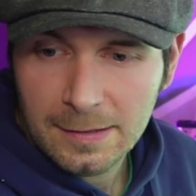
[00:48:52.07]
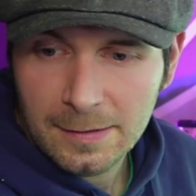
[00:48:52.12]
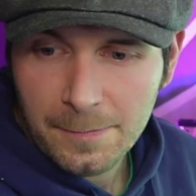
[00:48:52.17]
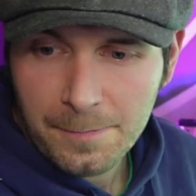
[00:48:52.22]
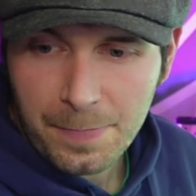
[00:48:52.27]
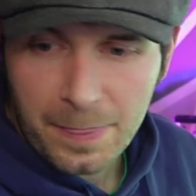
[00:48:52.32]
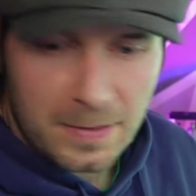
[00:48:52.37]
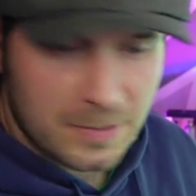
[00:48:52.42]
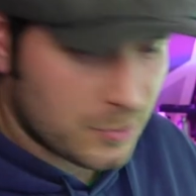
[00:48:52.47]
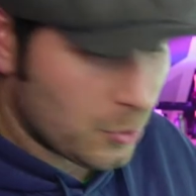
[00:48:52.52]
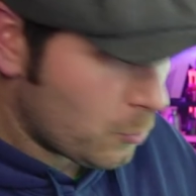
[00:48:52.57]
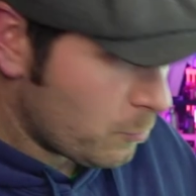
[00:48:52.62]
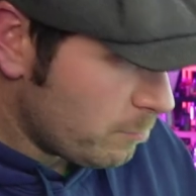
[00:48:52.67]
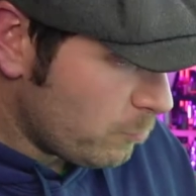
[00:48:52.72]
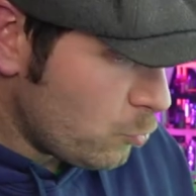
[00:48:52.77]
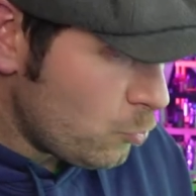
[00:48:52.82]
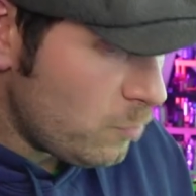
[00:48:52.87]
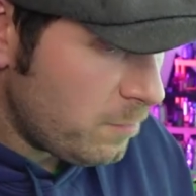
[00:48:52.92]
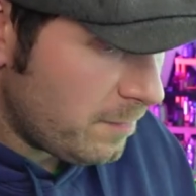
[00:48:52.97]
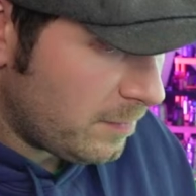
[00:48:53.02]
so
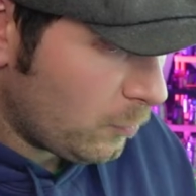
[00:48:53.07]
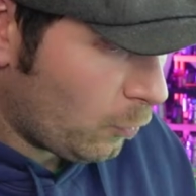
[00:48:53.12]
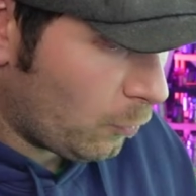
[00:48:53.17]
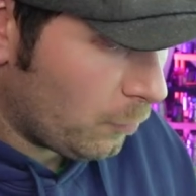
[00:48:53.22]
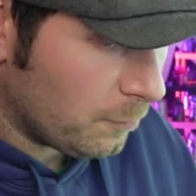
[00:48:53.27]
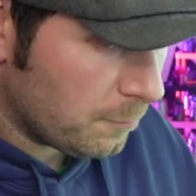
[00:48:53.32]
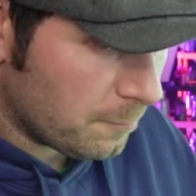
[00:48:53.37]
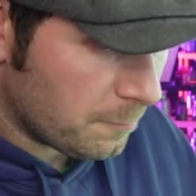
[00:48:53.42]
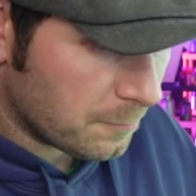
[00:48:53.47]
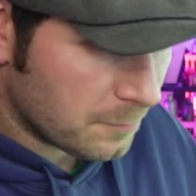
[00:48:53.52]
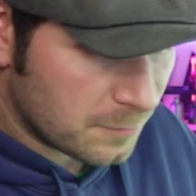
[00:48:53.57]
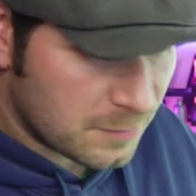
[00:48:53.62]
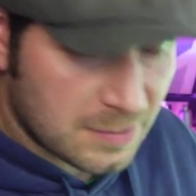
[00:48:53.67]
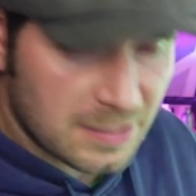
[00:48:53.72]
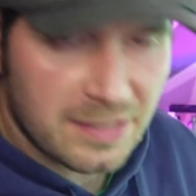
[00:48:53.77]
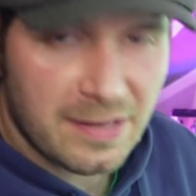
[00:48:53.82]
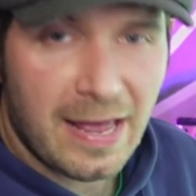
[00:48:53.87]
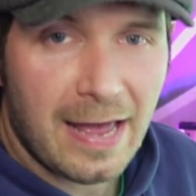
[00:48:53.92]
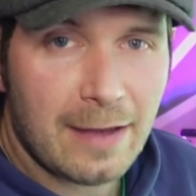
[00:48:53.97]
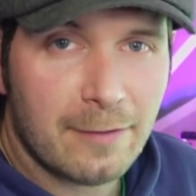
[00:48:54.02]
moving on to
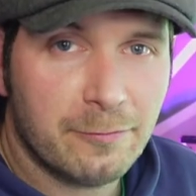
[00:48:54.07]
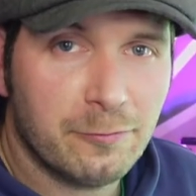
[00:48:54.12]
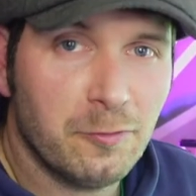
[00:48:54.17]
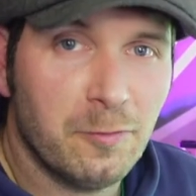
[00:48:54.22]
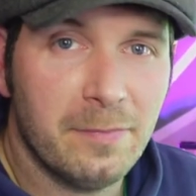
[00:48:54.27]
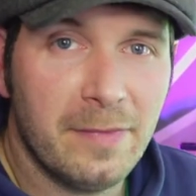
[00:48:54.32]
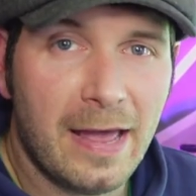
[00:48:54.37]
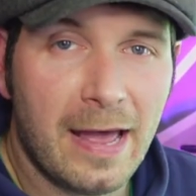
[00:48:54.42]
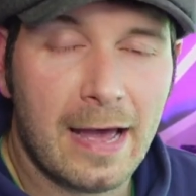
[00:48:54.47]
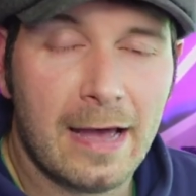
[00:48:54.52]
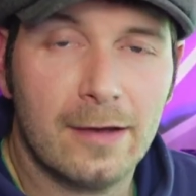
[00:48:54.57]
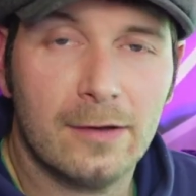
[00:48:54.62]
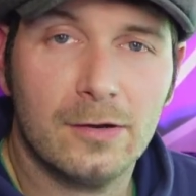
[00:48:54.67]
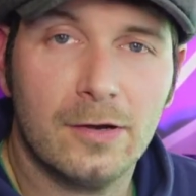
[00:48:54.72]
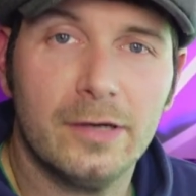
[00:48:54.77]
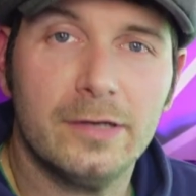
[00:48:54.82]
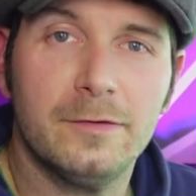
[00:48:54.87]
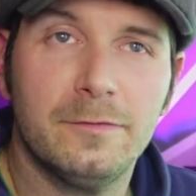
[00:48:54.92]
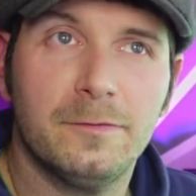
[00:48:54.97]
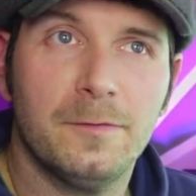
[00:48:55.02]
that, from that,
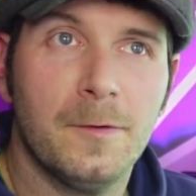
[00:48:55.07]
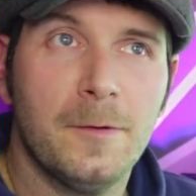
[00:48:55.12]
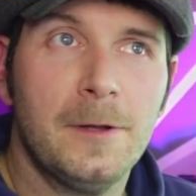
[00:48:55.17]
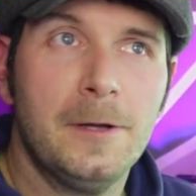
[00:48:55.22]
kind of